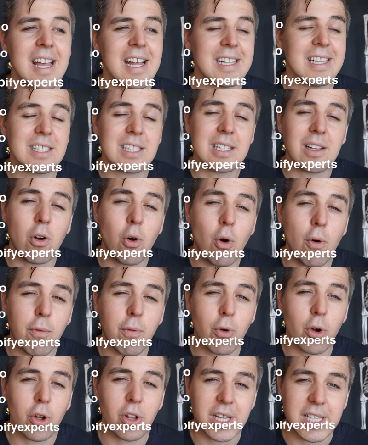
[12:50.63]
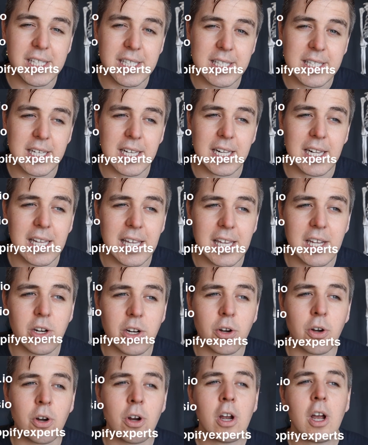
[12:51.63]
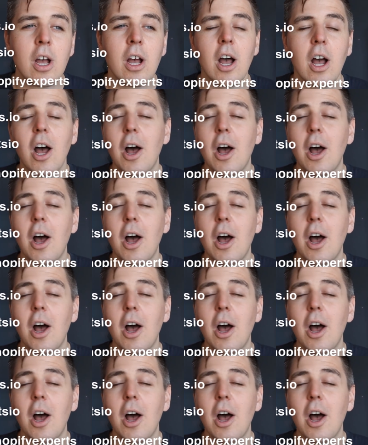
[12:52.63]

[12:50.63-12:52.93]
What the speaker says: It's overall, it's cleaner.